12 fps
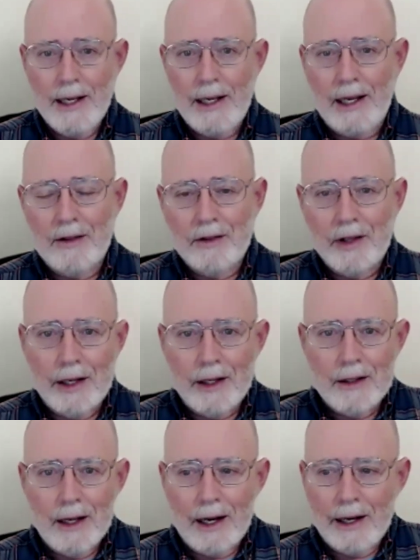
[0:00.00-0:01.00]
And
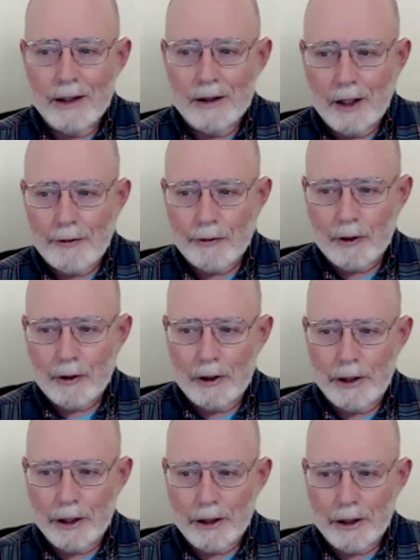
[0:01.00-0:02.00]
then I left
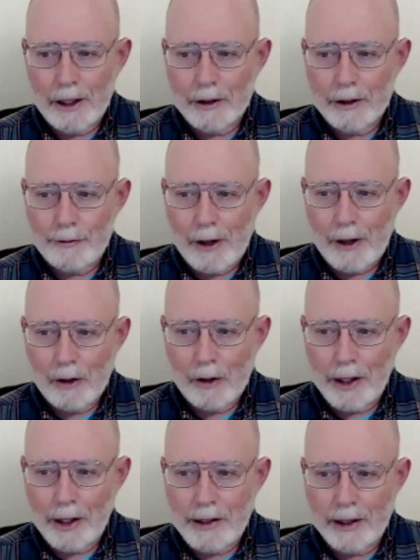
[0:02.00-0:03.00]
click on the far
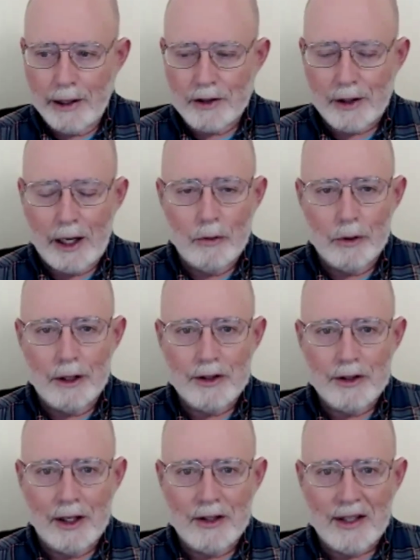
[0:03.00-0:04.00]
right hand side where it
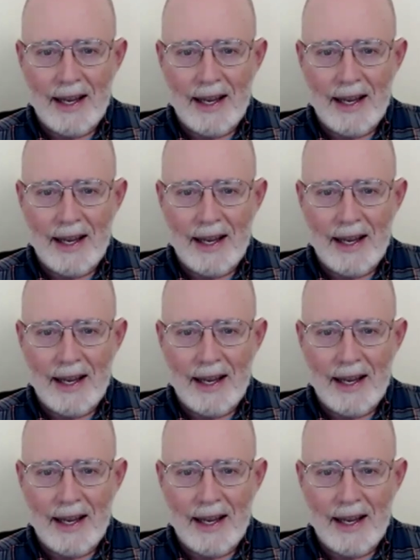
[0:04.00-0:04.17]
says